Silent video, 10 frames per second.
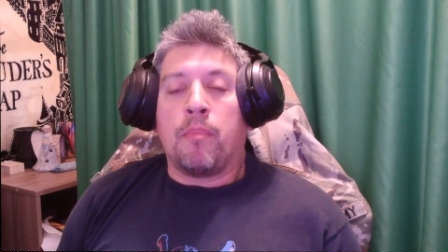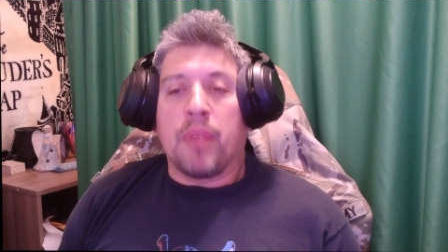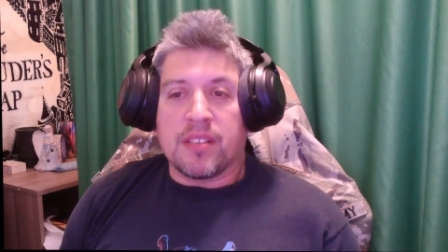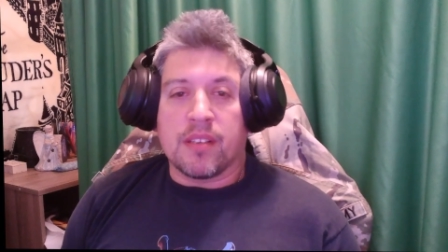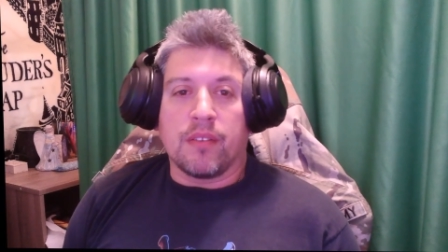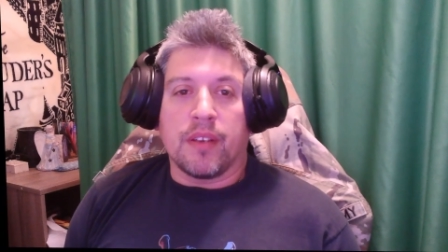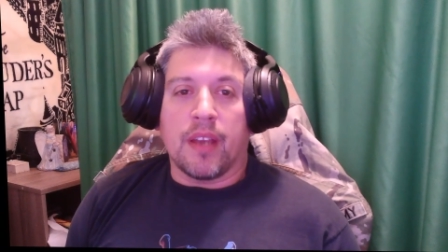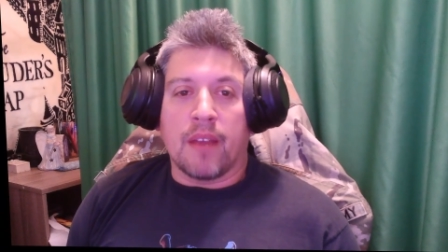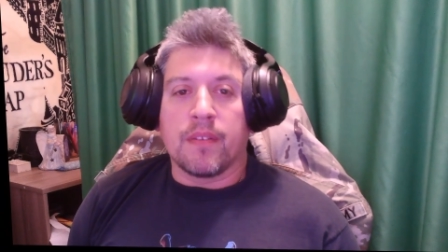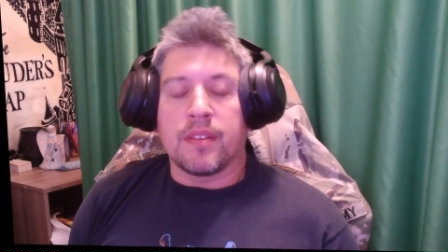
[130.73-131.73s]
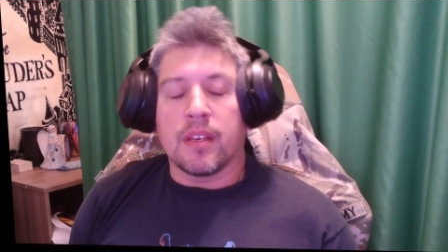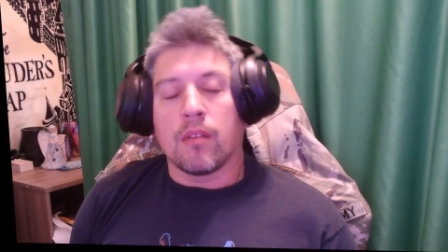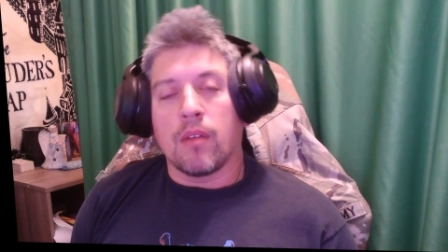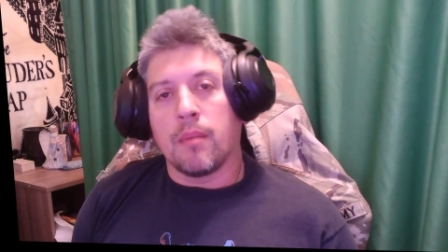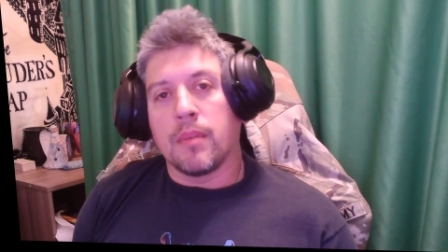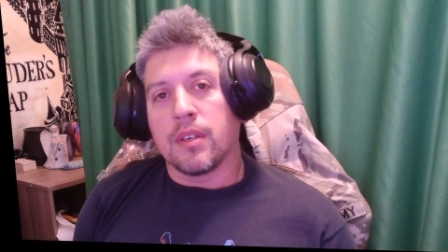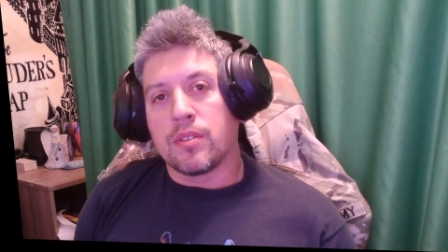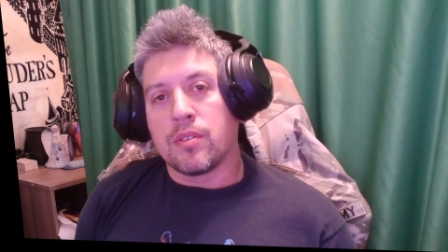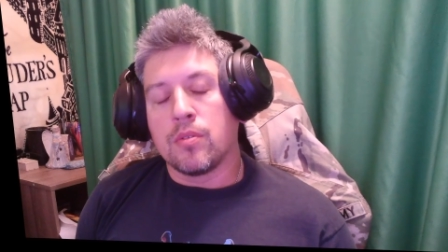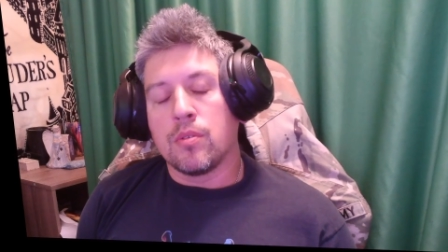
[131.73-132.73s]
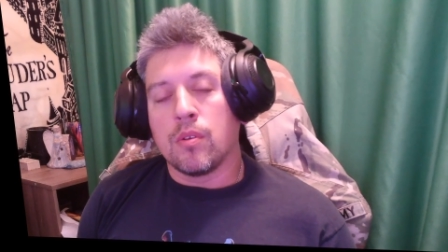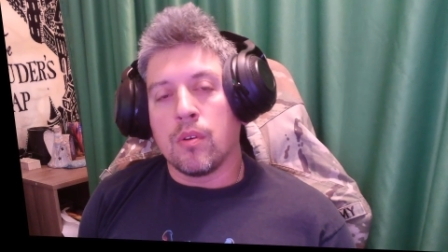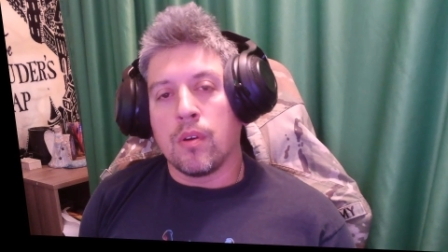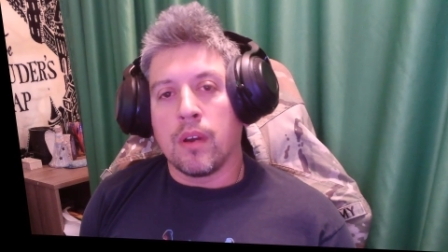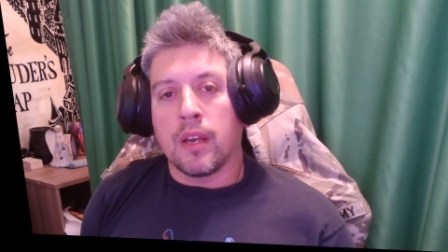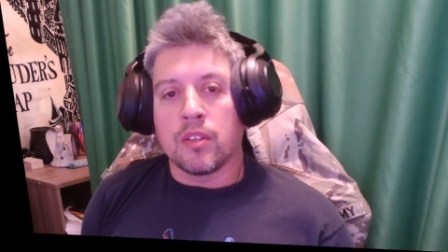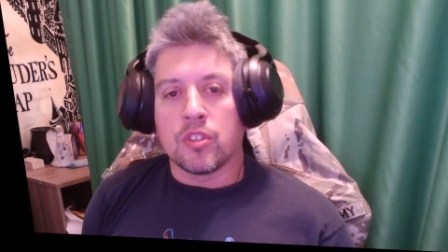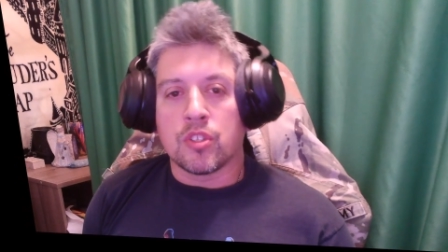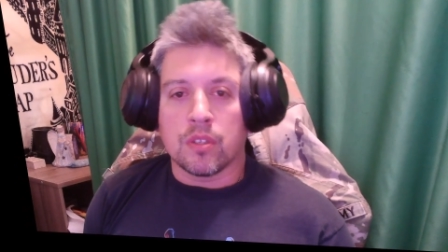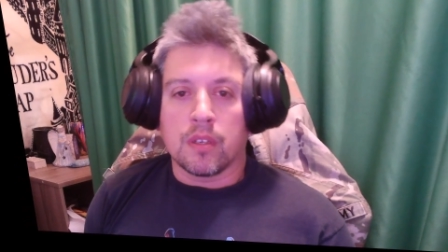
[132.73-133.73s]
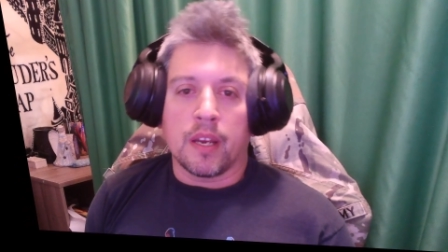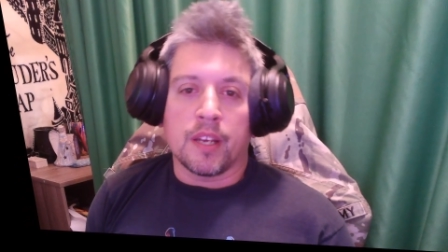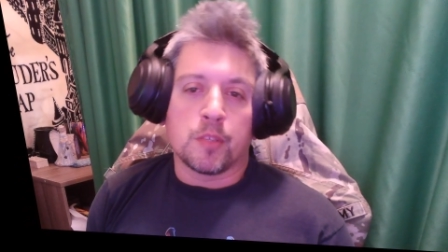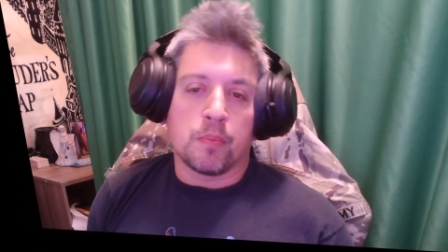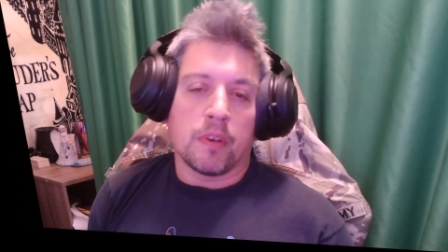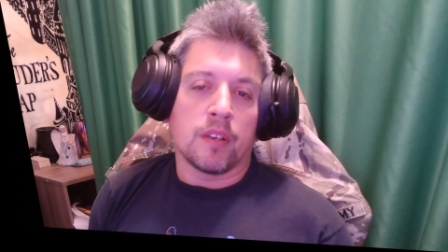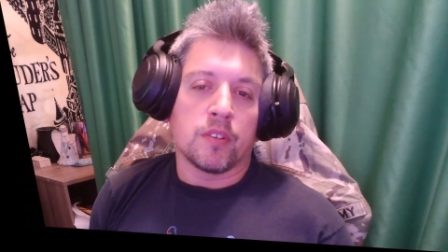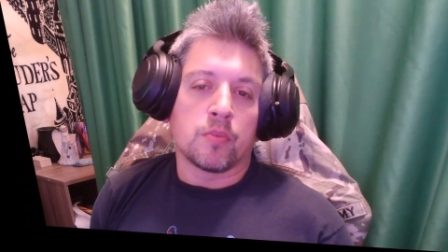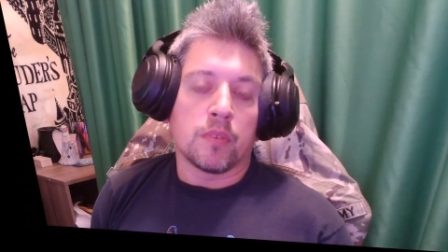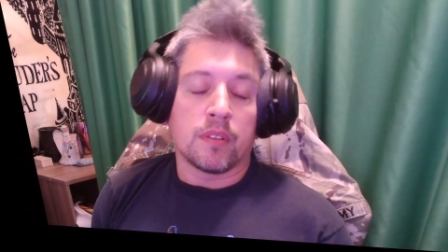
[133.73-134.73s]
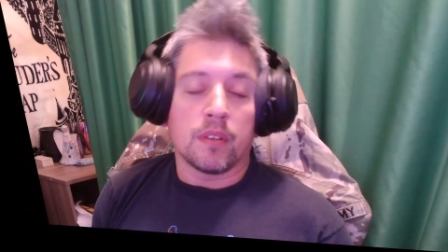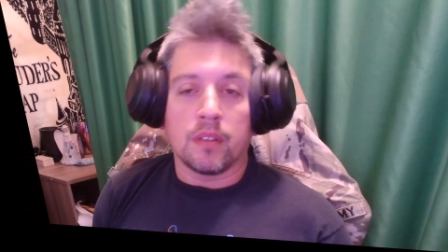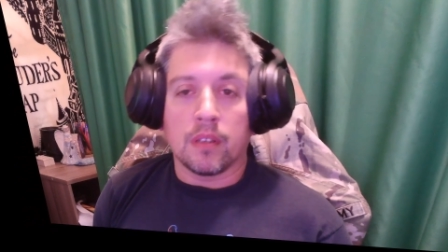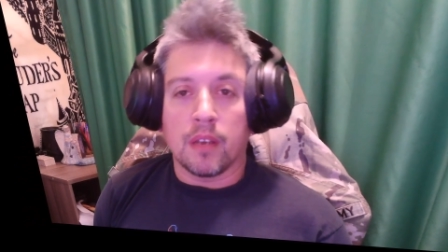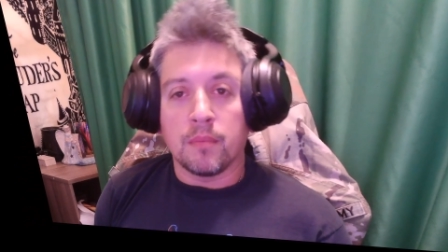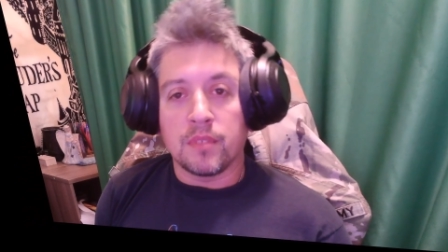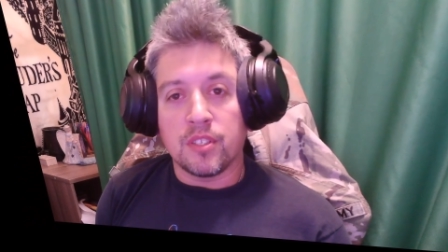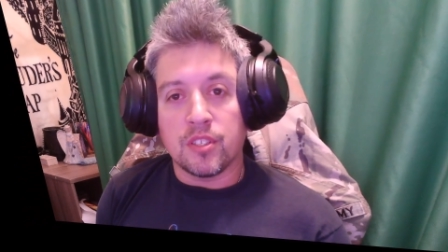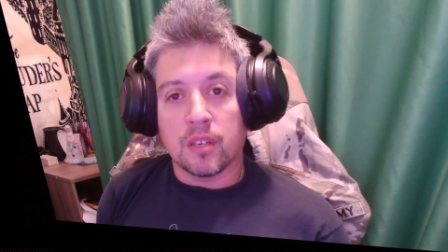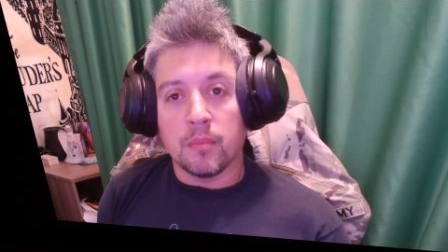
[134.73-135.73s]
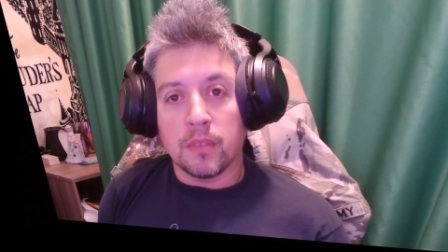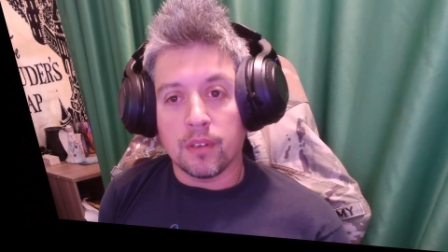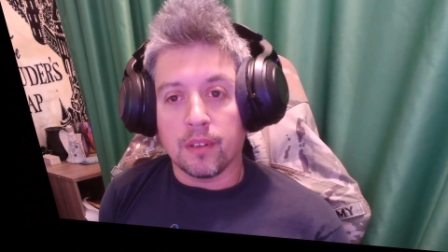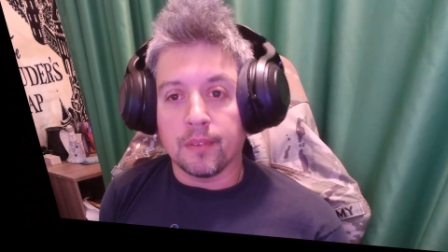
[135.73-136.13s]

basically everything around me to ensure a space within the MTG community.